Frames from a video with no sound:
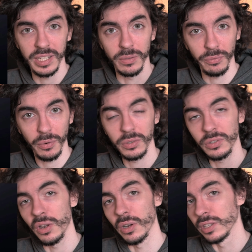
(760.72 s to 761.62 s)
in the front
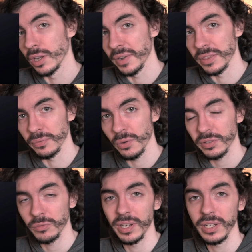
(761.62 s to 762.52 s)
and around the
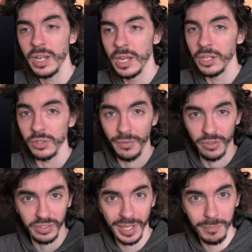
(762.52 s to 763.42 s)
focus ring. You have
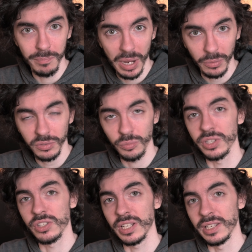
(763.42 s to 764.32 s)
the same mount,
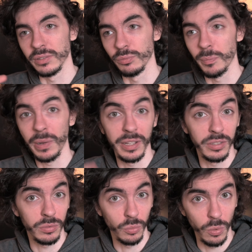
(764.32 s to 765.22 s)
which is
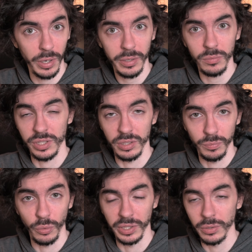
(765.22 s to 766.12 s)
repellent to water, which is
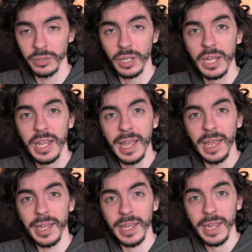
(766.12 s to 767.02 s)
pretty good.
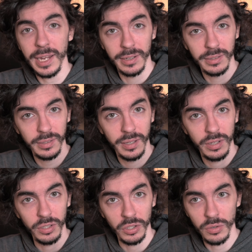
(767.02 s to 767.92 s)
And
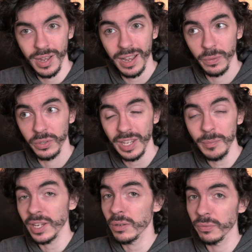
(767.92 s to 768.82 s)
you have the
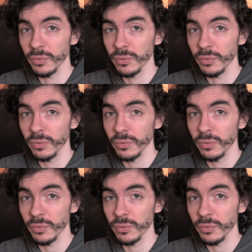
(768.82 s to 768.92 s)
same kind of